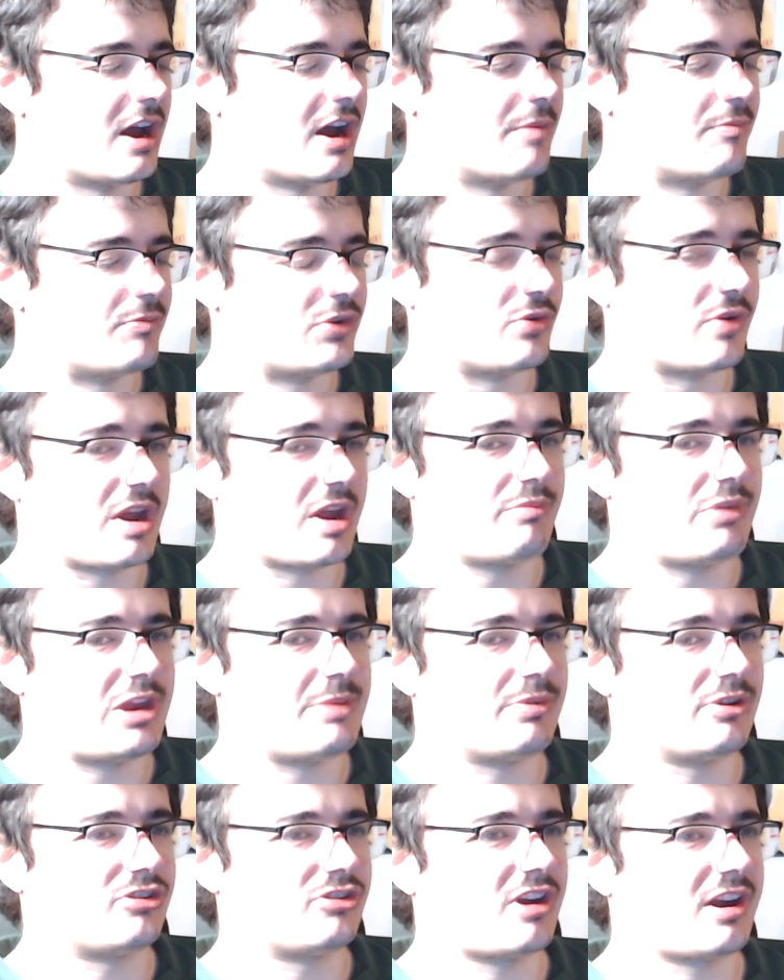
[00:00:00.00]
you'll get
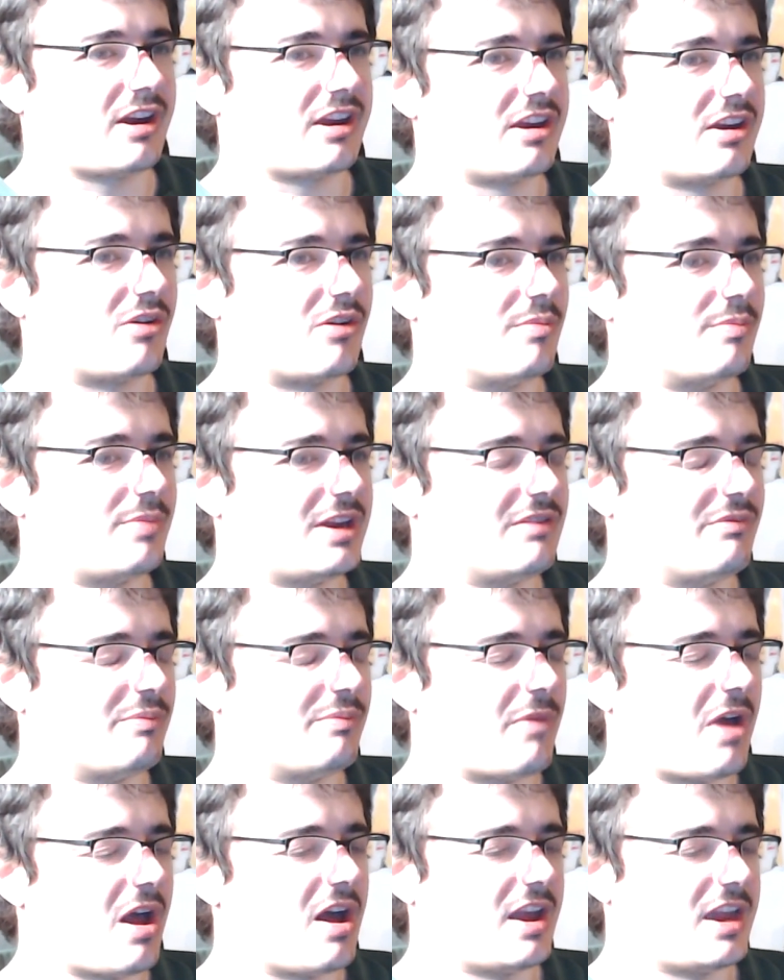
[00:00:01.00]
people attacking you on
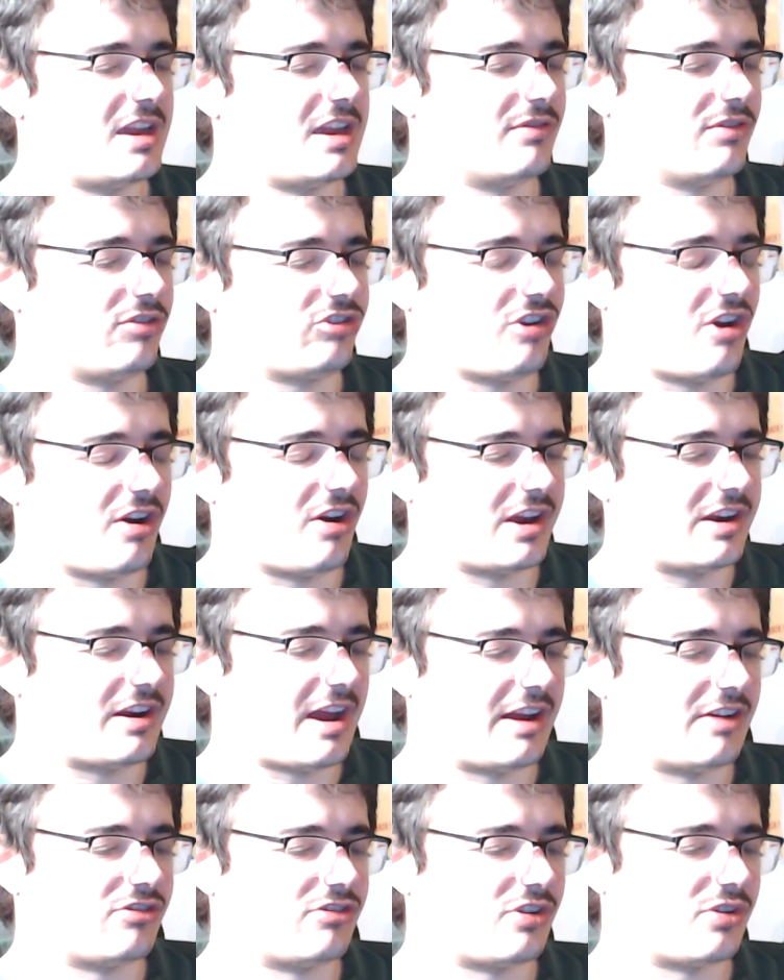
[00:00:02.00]
either side,
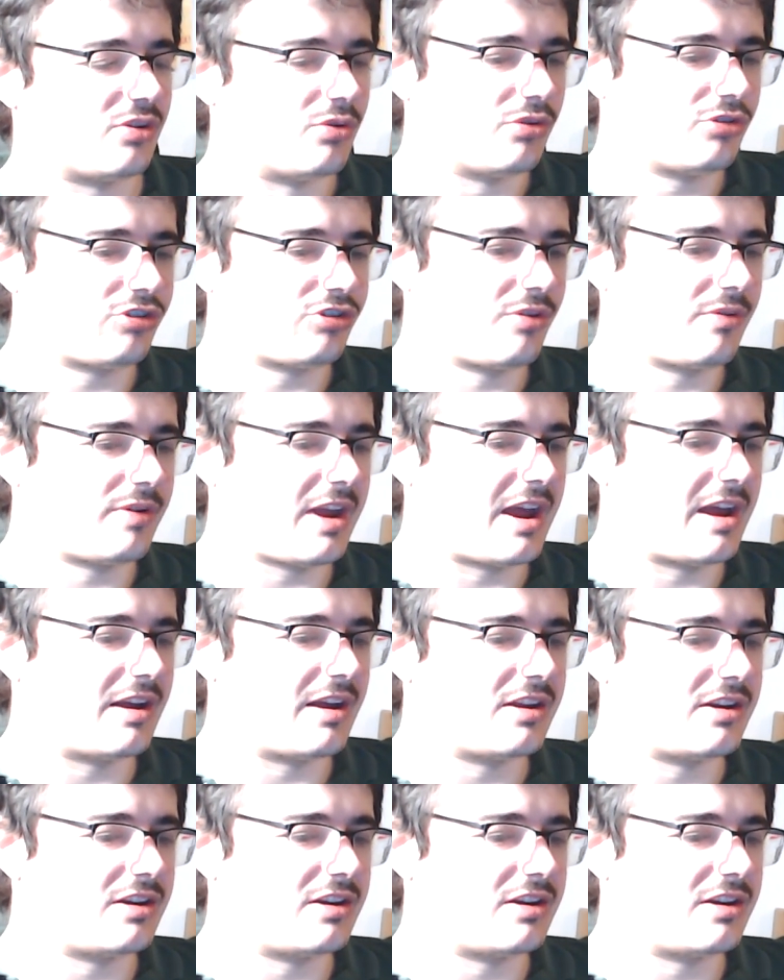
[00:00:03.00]
and you'll also get,